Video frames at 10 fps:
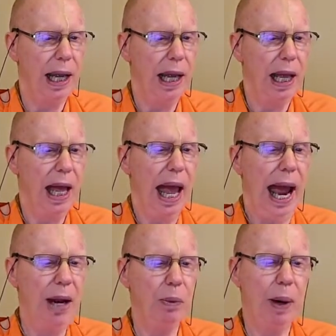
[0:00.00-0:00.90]

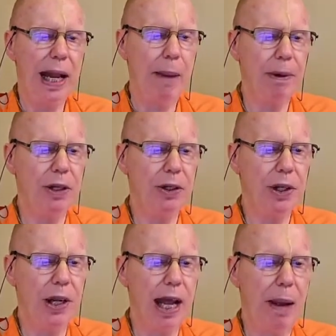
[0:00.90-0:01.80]
And what happens to
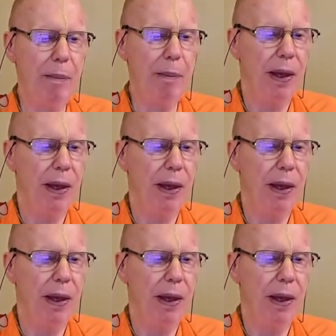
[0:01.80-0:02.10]
them?